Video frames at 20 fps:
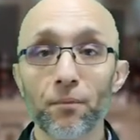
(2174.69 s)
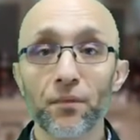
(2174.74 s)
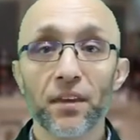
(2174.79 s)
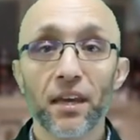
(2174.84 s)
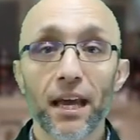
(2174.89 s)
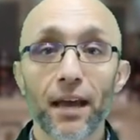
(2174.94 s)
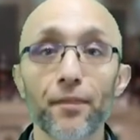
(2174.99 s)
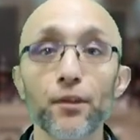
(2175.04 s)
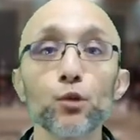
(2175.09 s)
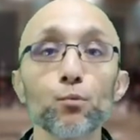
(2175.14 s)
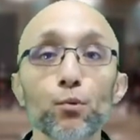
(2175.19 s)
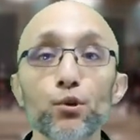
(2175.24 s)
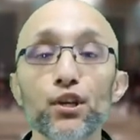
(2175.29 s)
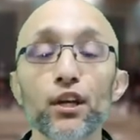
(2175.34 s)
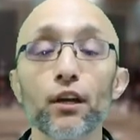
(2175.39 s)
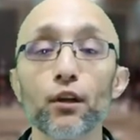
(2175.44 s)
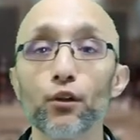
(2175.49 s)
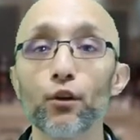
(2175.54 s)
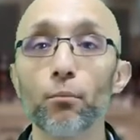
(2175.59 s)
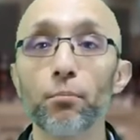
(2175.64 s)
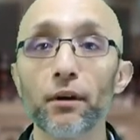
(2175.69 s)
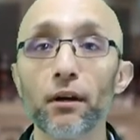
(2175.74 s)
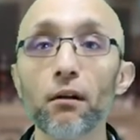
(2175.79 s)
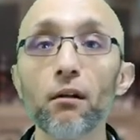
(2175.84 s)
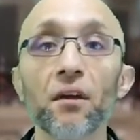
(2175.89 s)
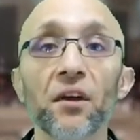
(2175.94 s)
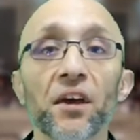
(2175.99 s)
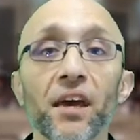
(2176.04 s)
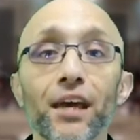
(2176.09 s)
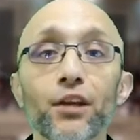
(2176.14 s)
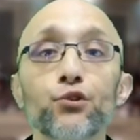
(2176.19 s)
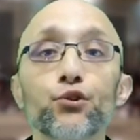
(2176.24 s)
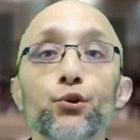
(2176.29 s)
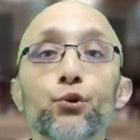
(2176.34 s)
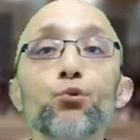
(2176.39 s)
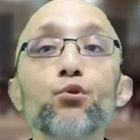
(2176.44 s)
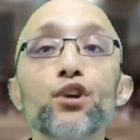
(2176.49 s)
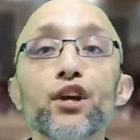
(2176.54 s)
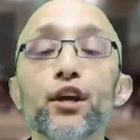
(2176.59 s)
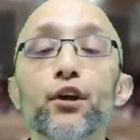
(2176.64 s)
In this particular bill, in 2
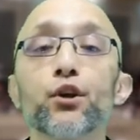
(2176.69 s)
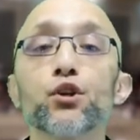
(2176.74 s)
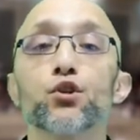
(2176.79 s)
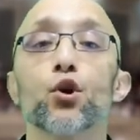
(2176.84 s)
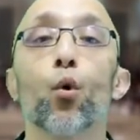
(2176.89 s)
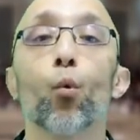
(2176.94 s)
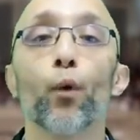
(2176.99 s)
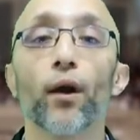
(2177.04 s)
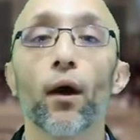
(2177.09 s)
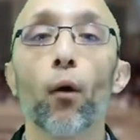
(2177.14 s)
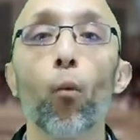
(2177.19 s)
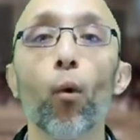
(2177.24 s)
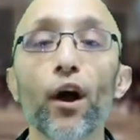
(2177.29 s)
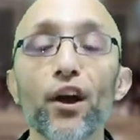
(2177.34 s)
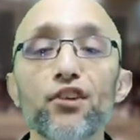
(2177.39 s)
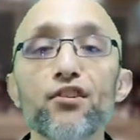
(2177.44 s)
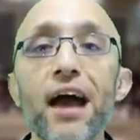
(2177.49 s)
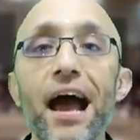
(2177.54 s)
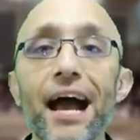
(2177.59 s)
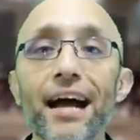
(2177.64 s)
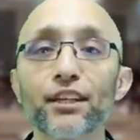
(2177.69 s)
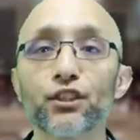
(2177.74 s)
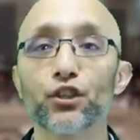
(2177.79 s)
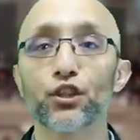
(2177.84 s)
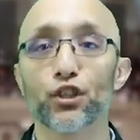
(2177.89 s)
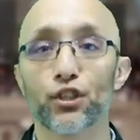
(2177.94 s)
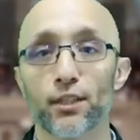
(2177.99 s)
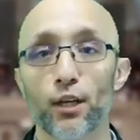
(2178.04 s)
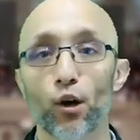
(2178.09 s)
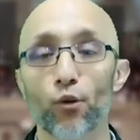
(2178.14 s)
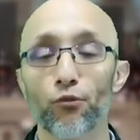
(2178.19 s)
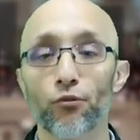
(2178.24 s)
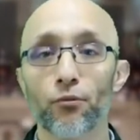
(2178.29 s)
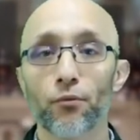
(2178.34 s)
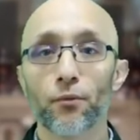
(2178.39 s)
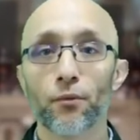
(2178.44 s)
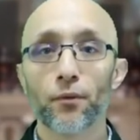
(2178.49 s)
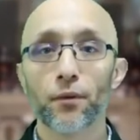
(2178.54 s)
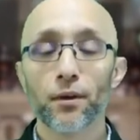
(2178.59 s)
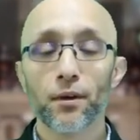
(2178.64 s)
years, what I want you to ask yourself,
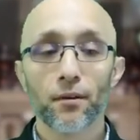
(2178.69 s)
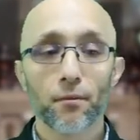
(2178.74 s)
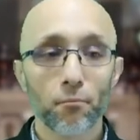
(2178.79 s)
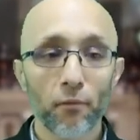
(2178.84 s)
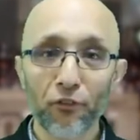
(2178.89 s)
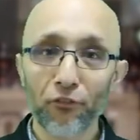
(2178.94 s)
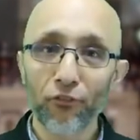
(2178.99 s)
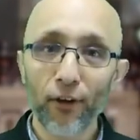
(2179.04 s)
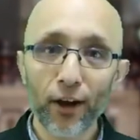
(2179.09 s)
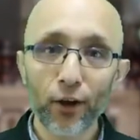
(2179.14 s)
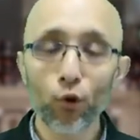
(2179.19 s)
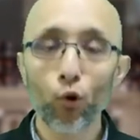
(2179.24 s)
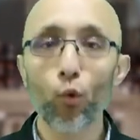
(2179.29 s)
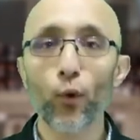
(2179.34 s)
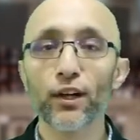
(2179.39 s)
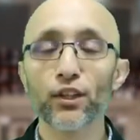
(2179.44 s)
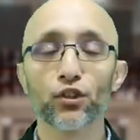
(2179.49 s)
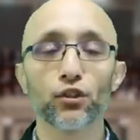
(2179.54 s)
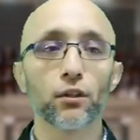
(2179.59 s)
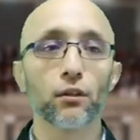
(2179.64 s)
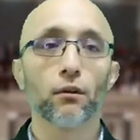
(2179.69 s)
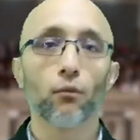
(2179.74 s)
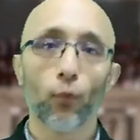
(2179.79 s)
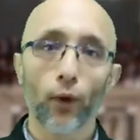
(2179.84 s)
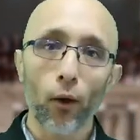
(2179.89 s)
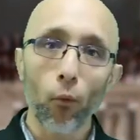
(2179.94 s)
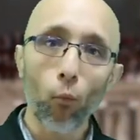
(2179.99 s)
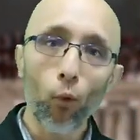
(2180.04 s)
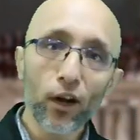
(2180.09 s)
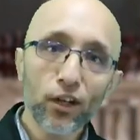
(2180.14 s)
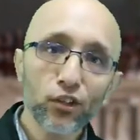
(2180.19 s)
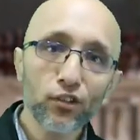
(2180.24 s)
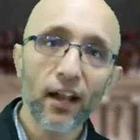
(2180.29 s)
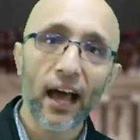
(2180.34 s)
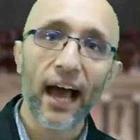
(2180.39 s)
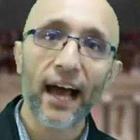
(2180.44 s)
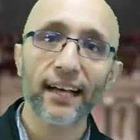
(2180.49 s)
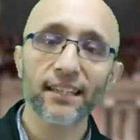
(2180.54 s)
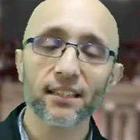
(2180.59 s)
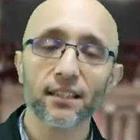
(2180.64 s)
my final question, what I want you to
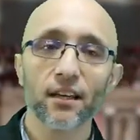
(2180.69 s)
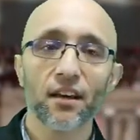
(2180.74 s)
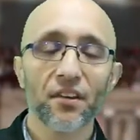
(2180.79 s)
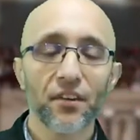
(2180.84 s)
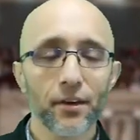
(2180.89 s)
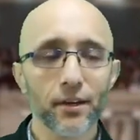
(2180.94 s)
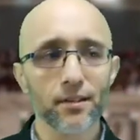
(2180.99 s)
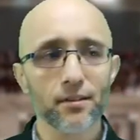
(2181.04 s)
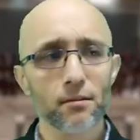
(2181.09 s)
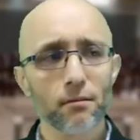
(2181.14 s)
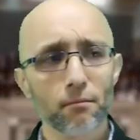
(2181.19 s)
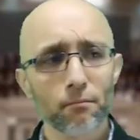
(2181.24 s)
ask is,